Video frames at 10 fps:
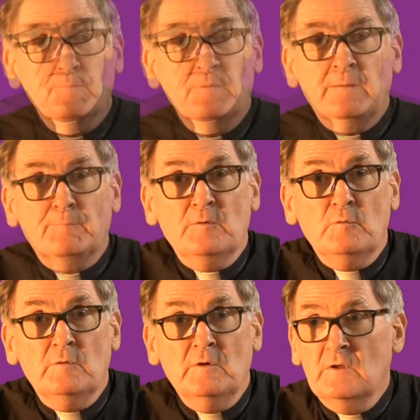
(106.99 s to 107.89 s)

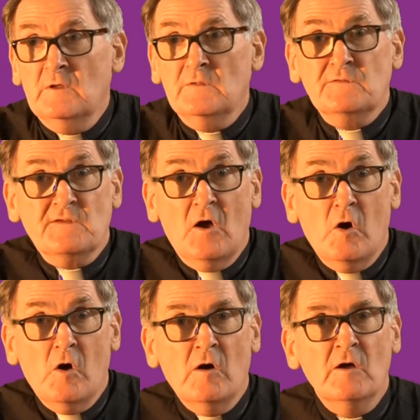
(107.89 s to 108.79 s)
People
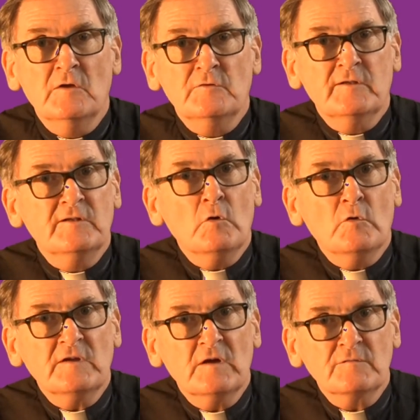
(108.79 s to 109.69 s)
saw the
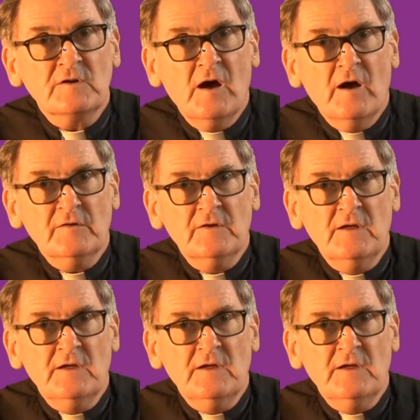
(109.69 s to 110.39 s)
glory of God